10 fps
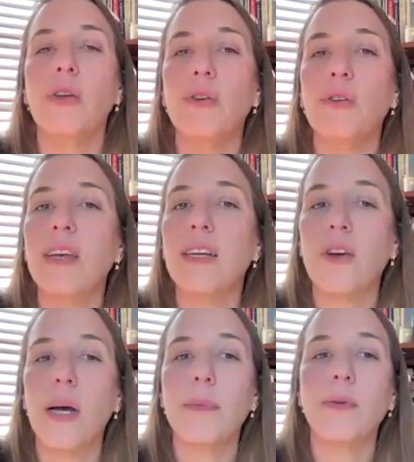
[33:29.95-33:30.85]
Use that
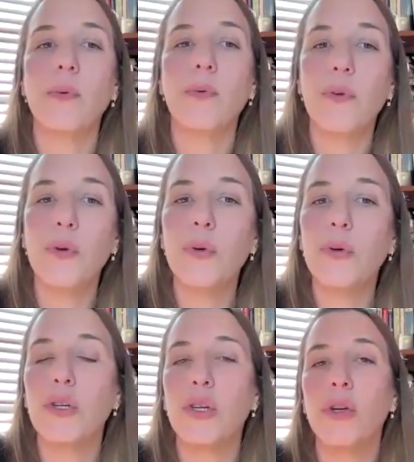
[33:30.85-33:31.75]
time to review your
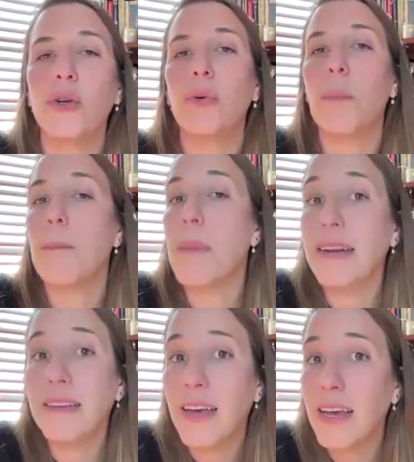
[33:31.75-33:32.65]
journal,
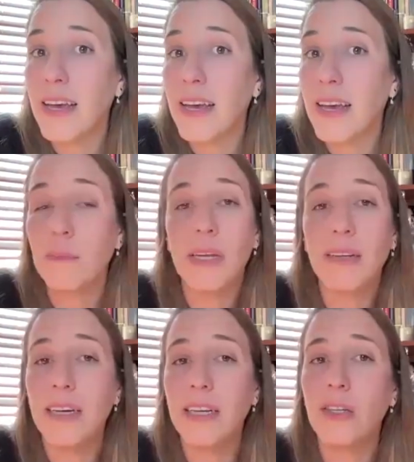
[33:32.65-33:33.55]
meditate, because
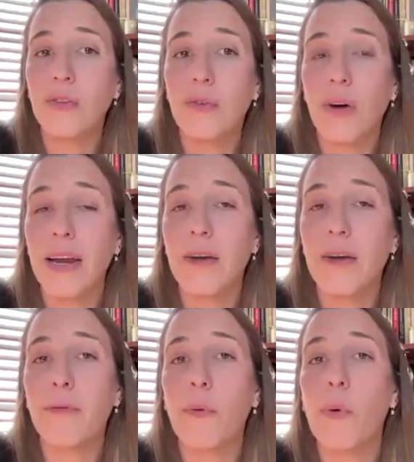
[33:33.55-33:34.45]
meditation is
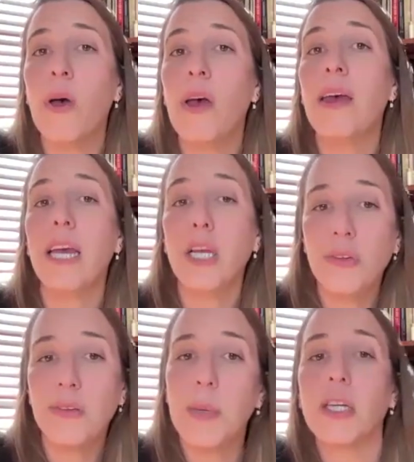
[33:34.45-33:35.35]
great for
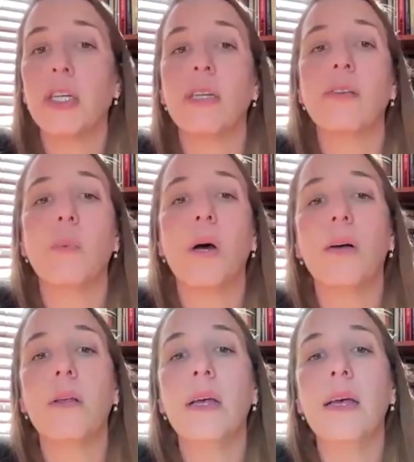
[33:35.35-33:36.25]
introspection as
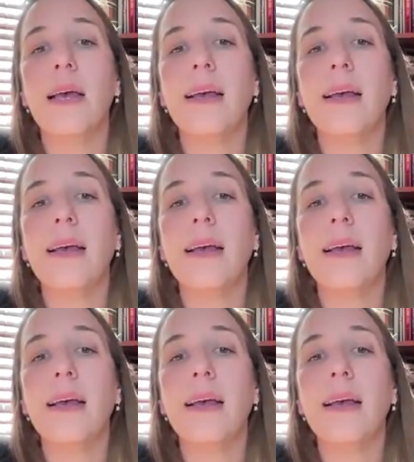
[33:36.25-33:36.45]
well,